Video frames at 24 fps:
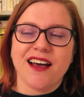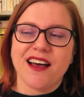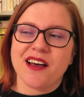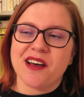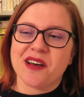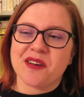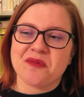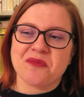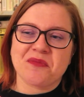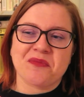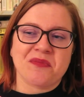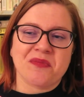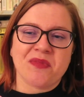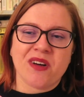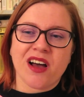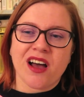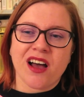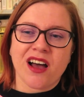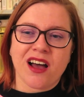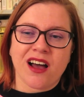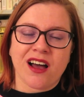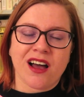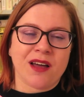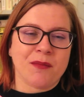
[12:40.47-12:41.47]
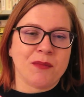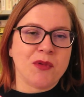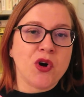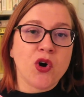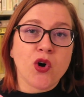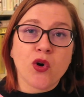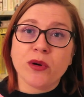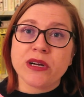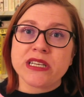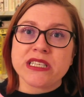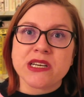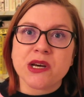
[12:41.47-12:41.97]
I'm
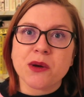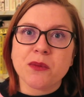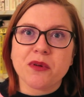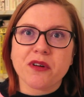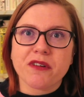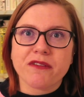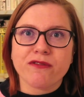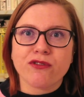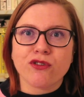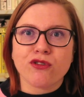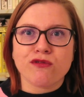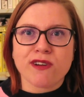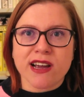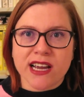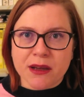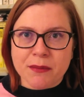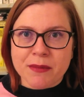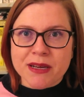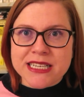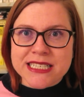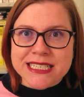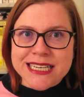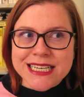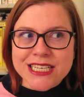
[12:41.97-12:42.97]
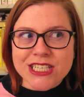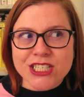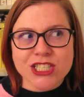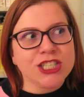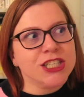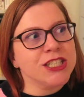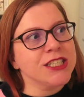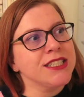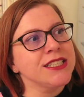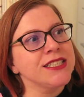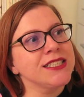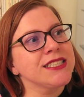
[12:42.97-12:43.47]
always up for
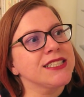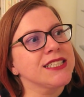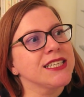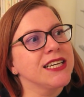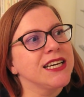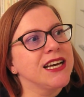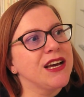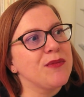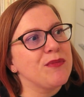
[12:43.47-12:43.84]
recommendations,